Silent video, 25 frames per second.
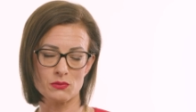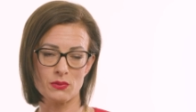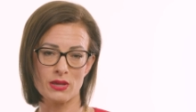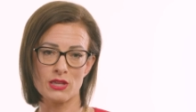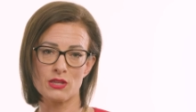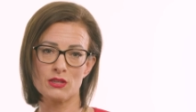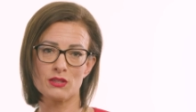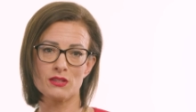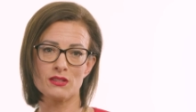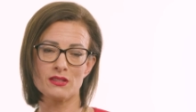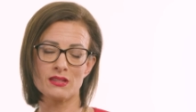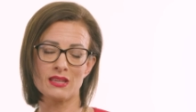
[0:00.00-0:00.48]
where
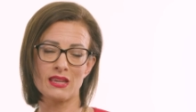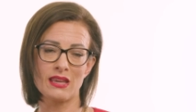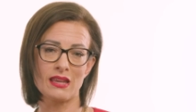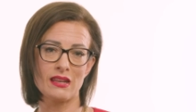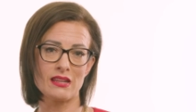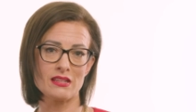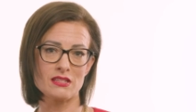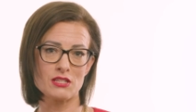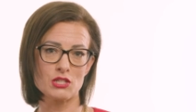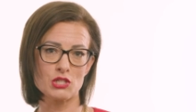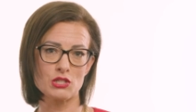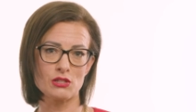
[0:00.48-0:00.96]
you can get
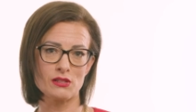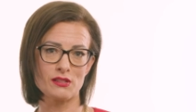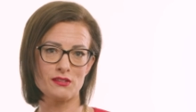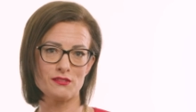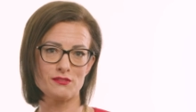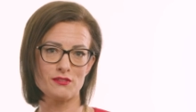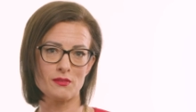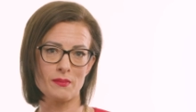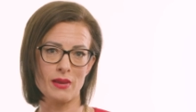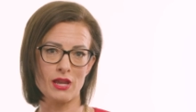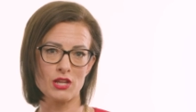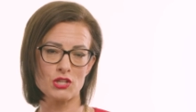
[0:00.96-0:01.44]
additional
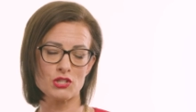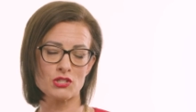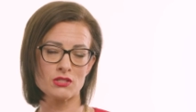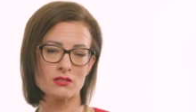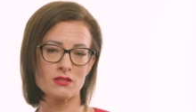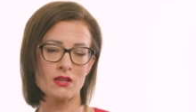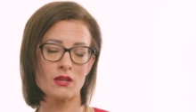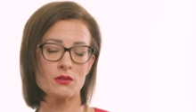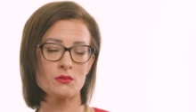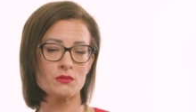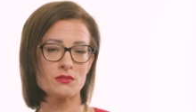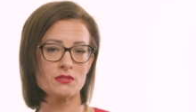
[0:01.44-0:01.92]

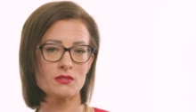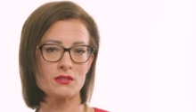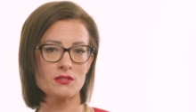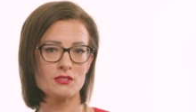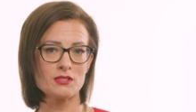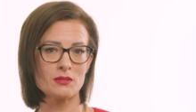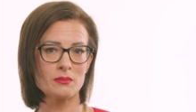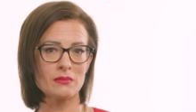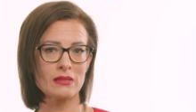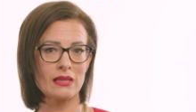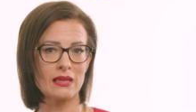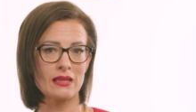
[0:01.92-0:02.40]
information and also
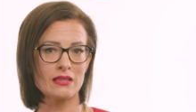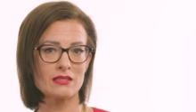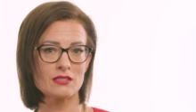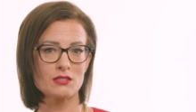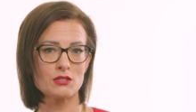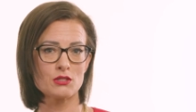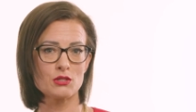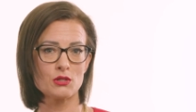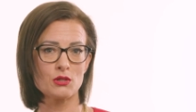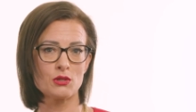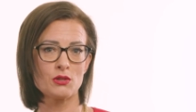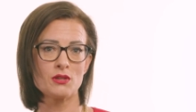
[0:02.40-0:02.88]
some links
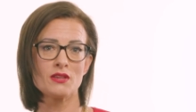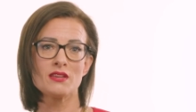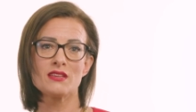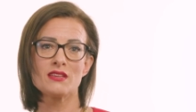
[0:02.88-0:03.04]
to